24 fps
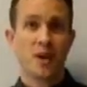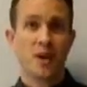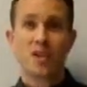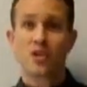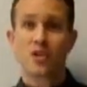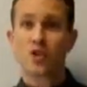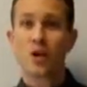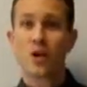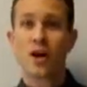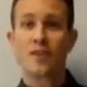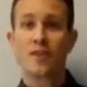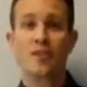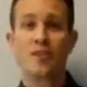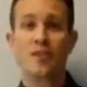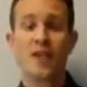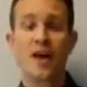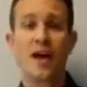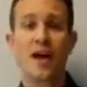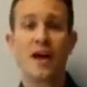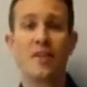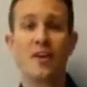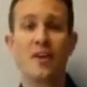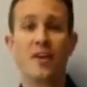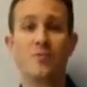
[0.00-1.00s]
So after
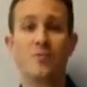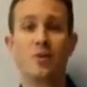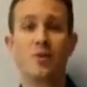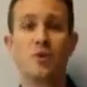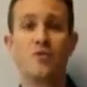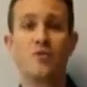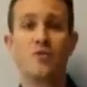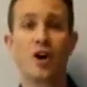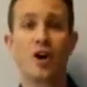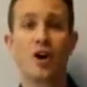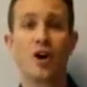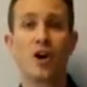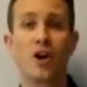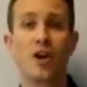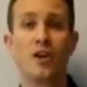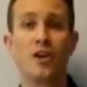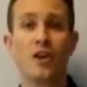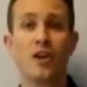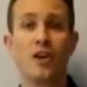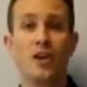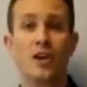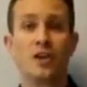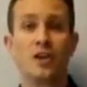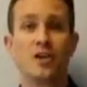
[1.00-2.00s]
that, they moved
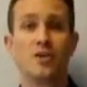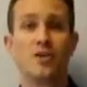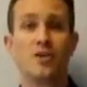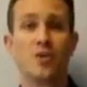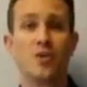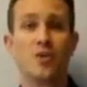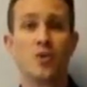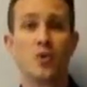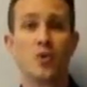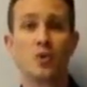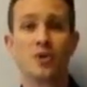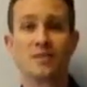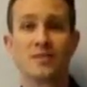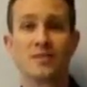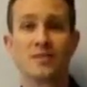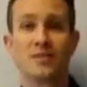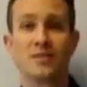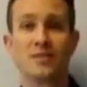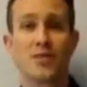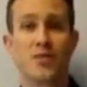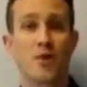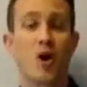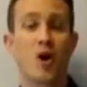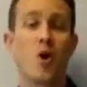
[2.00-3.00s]
on to
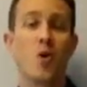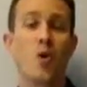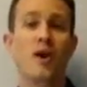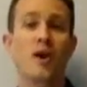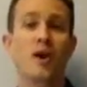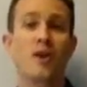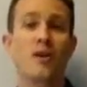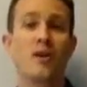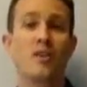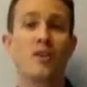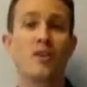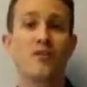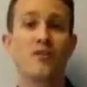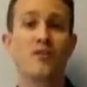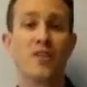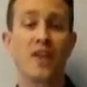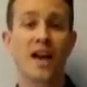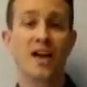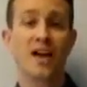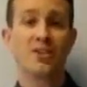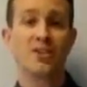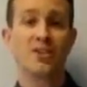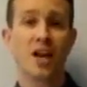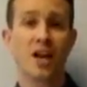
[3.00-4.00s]
throwing the
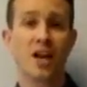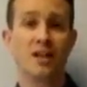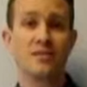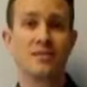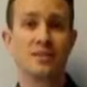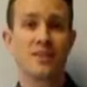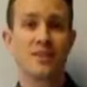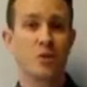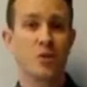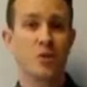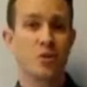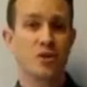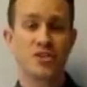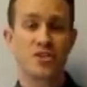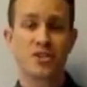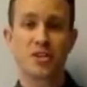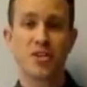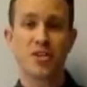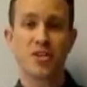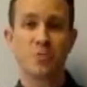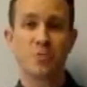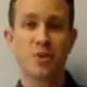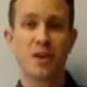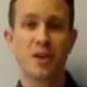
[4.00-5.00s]
flashlights into a
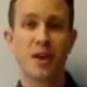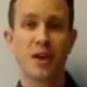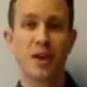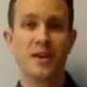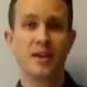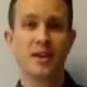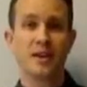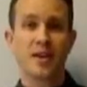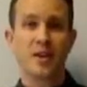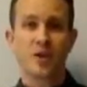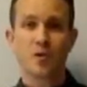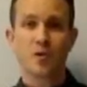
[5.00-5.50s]
steel plate